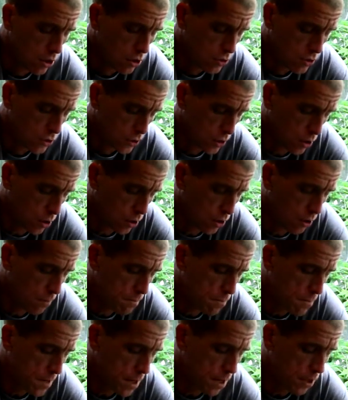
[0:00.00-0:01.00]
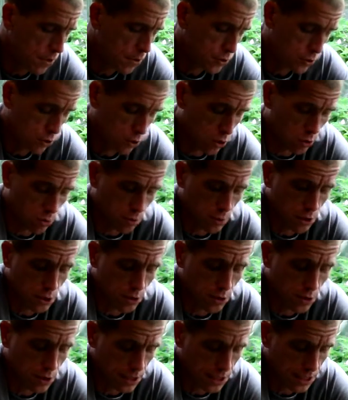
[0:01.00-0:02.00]
So the soil we're
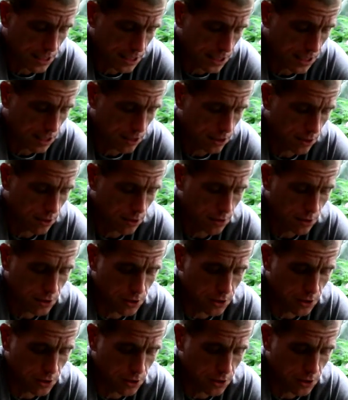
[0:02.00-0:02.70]
using here,